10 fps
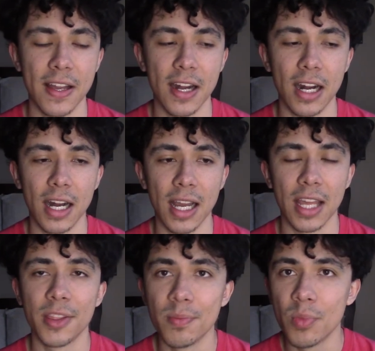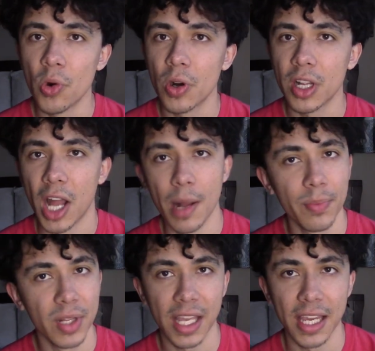Uh, and the more
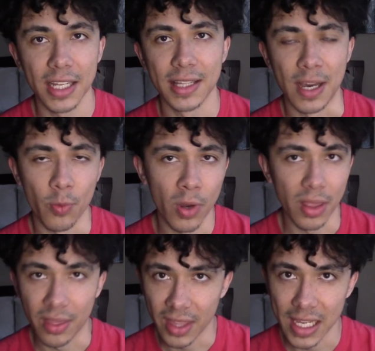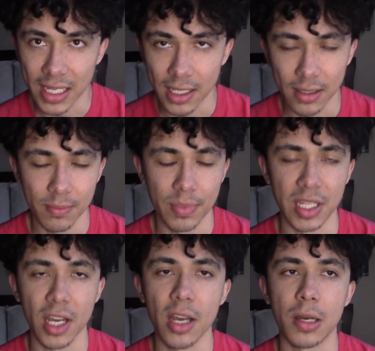complicated that one thing
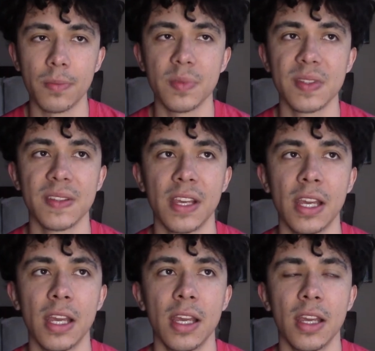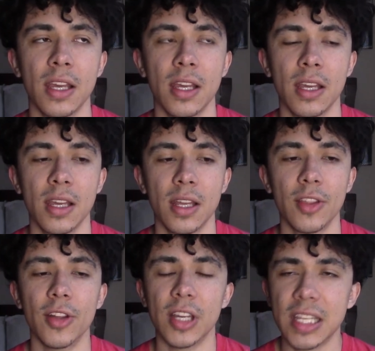becomes,
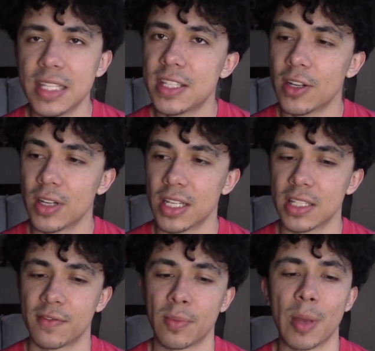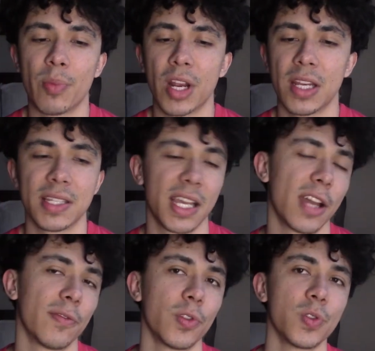the easier it is for my brain to kind
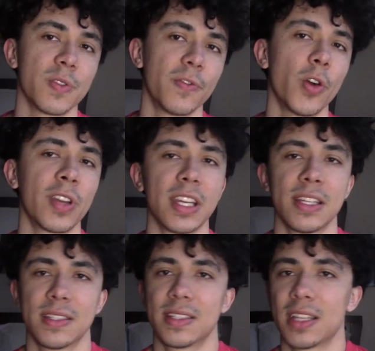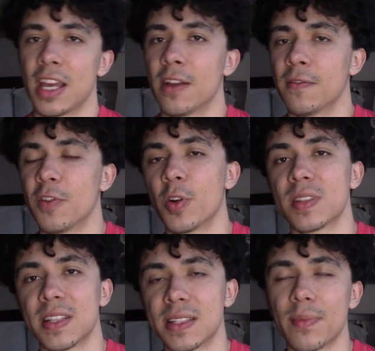of lose focus, to kind of
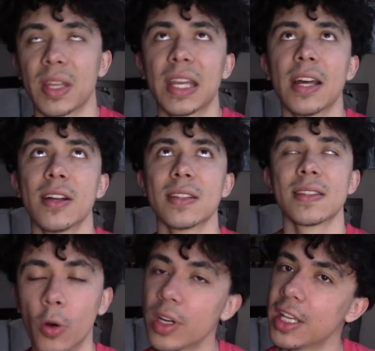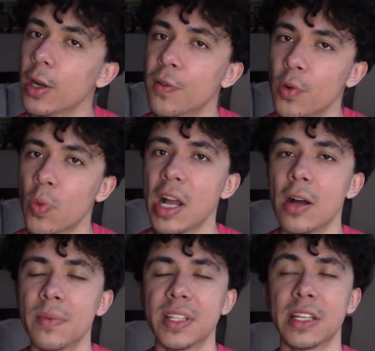focus on something else, or to get
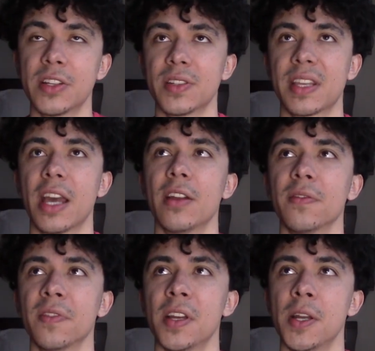overwhelmed and to just kind of